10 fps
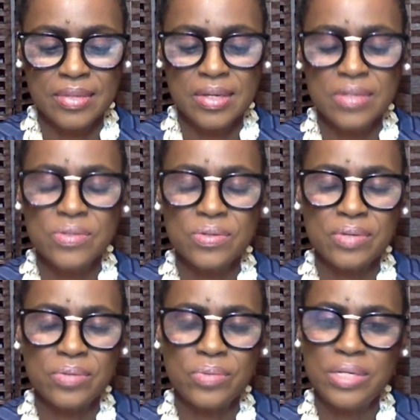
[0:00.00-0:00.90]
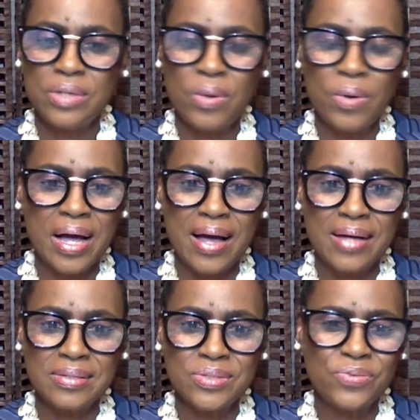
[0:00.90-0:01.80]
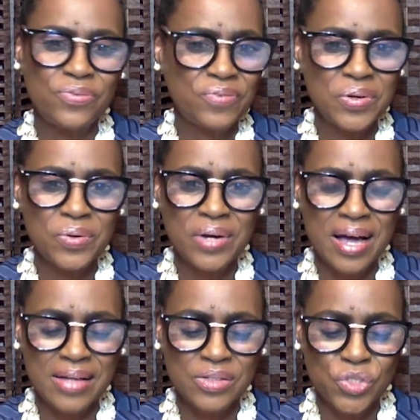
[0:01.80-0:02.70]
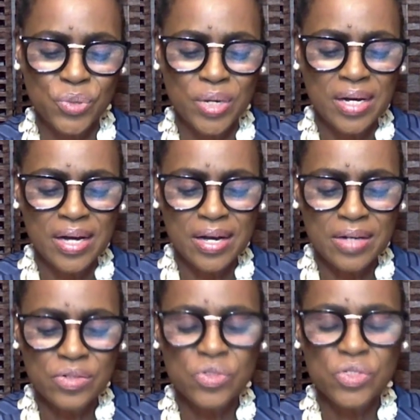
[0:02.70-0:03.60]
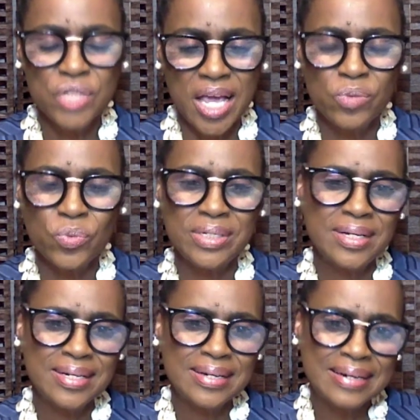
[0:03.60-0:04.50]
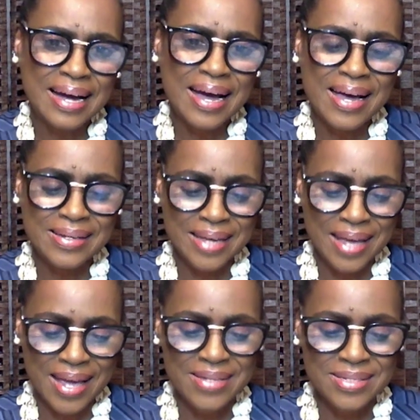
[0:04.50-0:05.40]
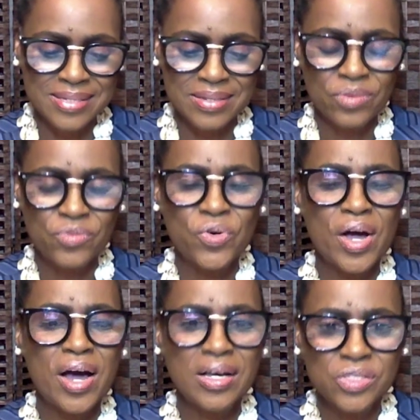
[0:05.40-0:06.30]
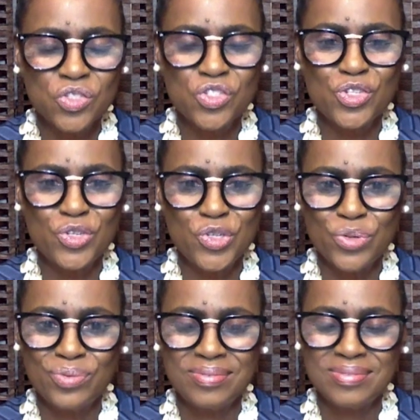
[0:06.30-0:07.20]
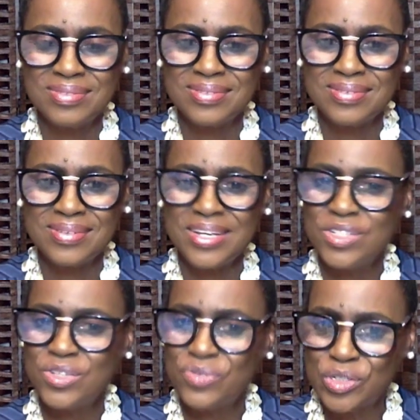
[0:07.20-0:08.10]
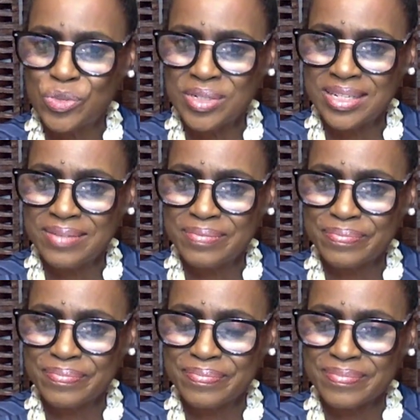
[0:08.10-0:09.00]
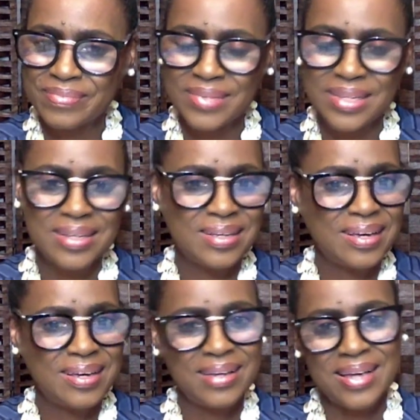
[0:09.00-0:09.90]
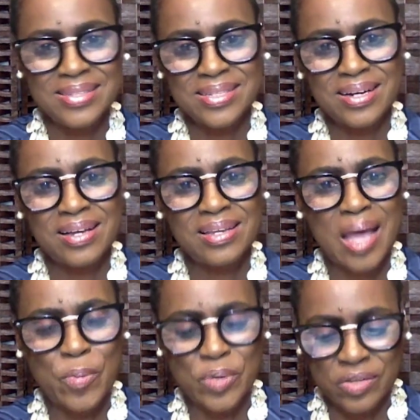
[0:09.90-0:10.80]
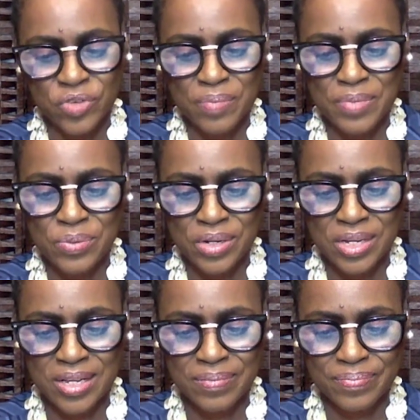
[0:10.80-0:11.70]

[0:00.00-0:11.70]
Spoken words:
so that we know God, to feel God, to understand what God has for us to do individually and as a collaborative community.